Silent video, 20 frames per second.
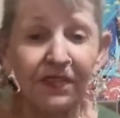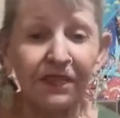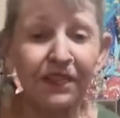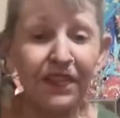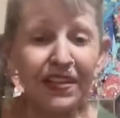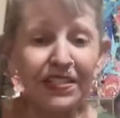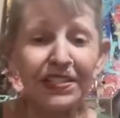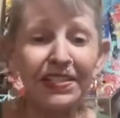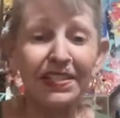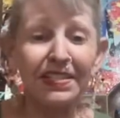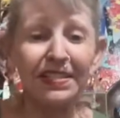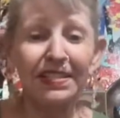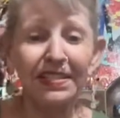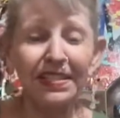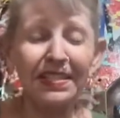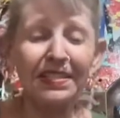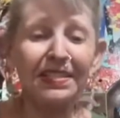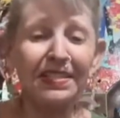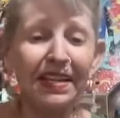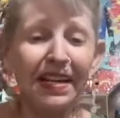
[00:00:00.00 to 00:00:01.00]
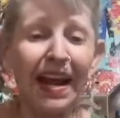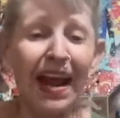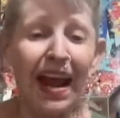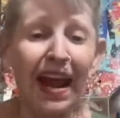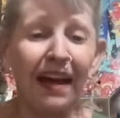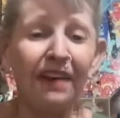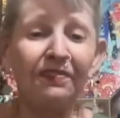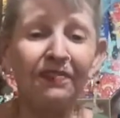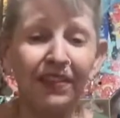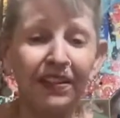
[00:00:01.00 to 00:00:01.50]
it fits a six and a
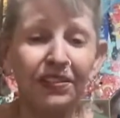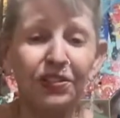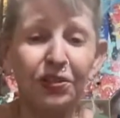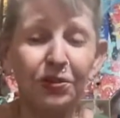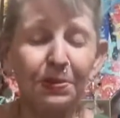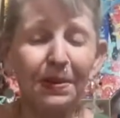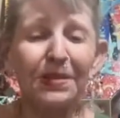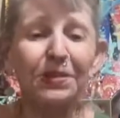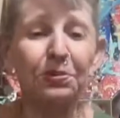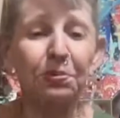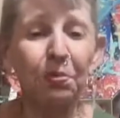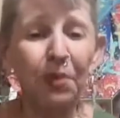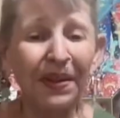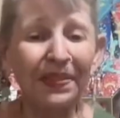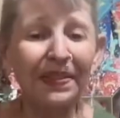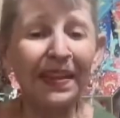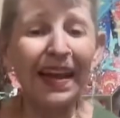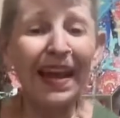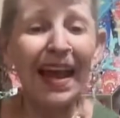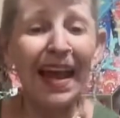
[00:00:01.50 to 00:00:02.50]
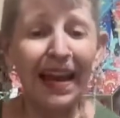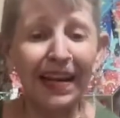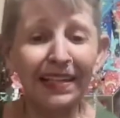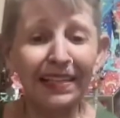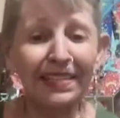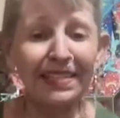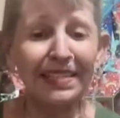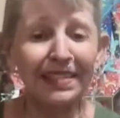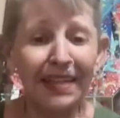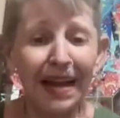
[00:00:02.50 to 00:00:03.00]
half inch wrist, what the
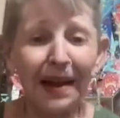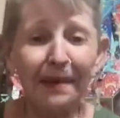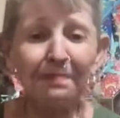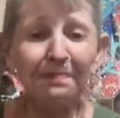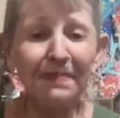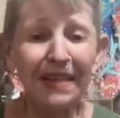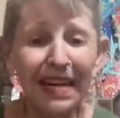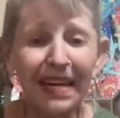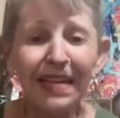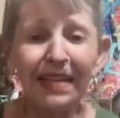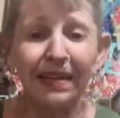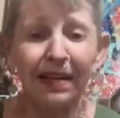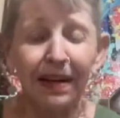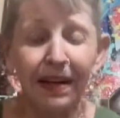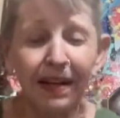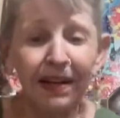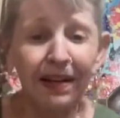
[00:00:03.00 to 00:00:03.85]
heck does that mean?